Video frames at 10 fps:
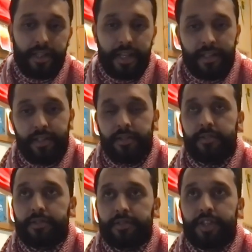link
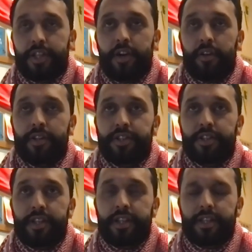genealogy
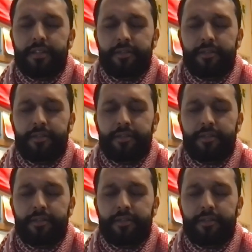link.